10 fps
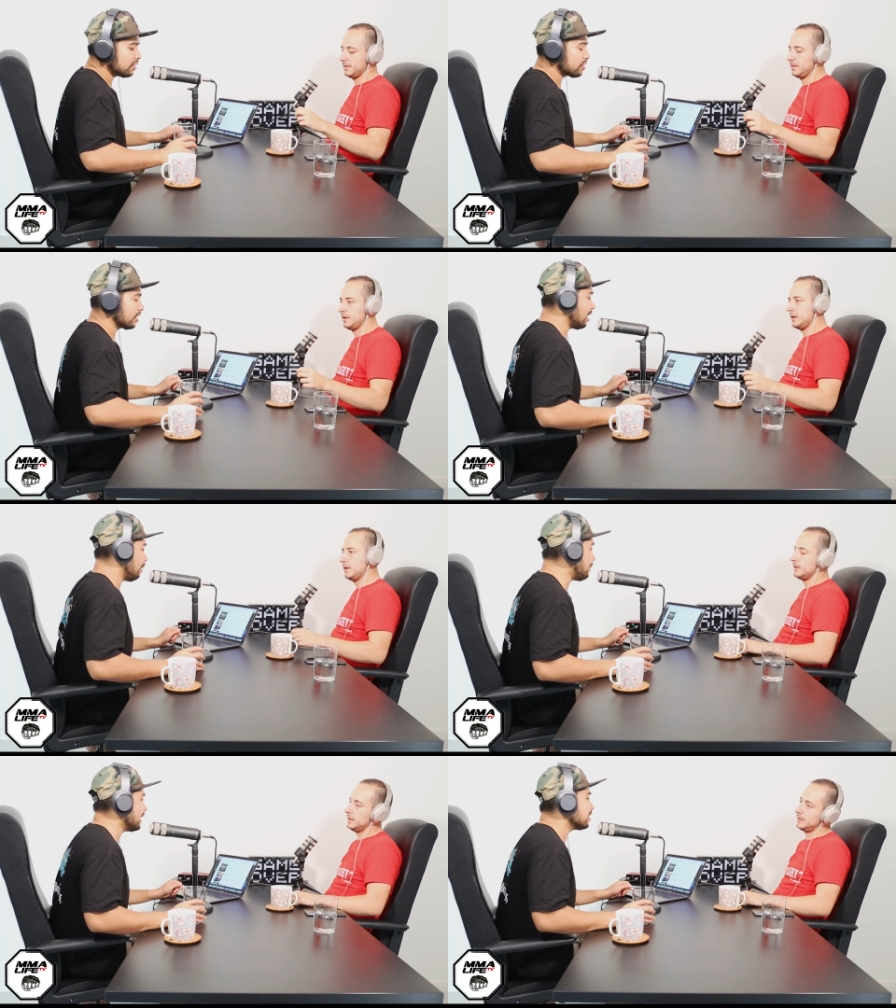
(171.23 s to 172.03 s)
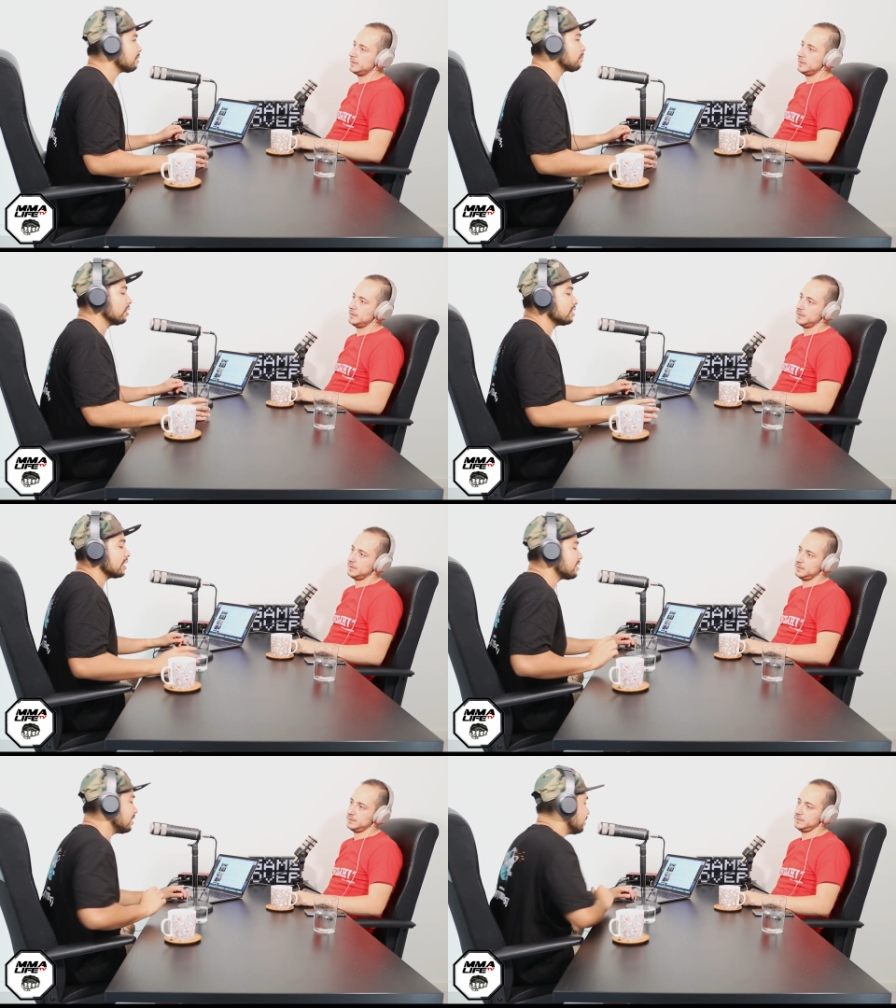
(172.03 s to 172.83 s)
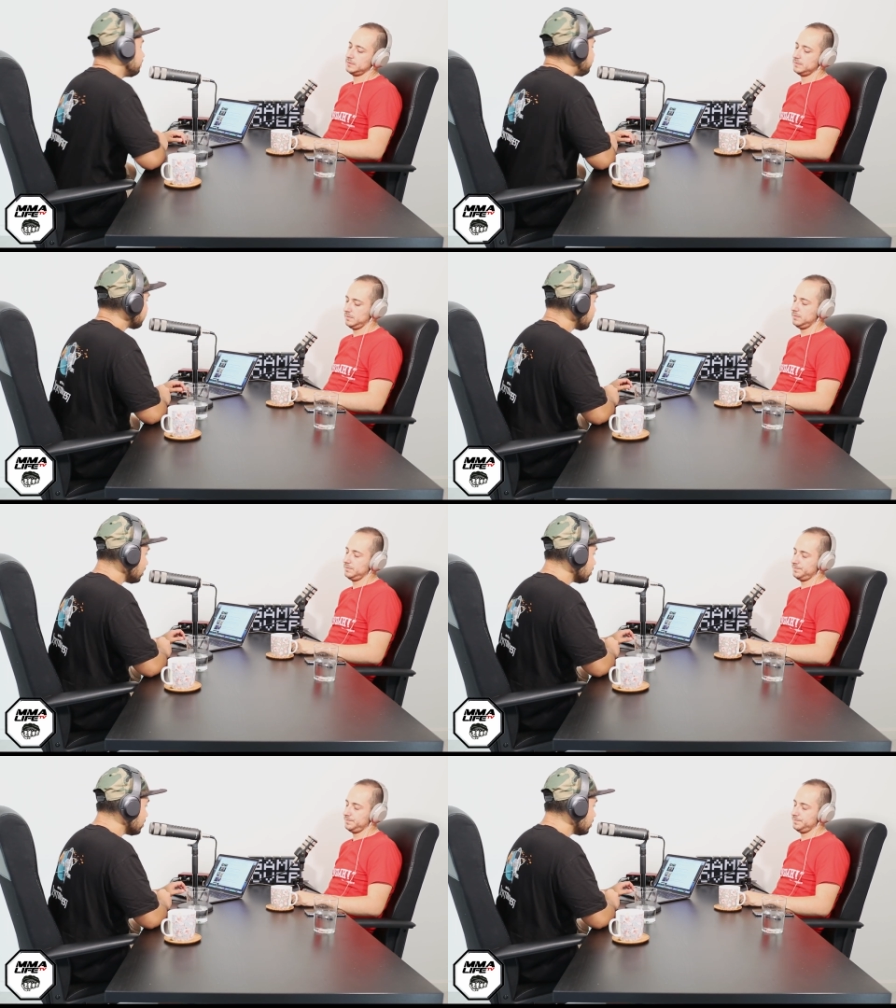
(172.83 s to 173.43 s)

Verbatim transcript: So I'll, I'll paint some context here. Mm.